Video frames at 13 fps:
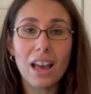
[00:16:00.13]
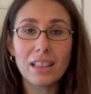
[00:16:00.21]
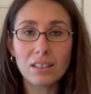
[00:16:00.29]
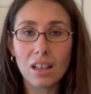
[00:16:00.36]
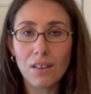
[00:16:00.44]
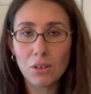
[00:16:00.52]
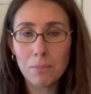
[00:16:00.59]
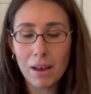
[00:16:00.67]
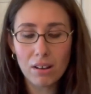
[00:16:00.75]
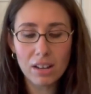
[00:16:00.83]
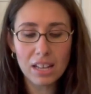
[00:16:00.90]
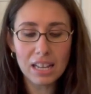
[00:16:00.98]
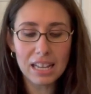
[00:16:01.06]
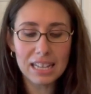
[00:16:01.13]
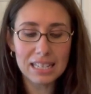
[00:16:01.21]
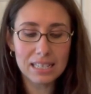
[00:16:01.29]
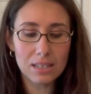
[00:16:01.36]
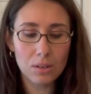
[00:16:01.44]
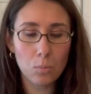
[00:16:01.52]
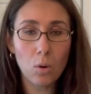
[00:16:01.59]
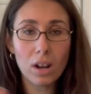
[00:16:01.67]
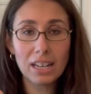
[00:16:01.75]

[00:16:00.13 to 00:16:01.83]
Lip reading: love about it is, one,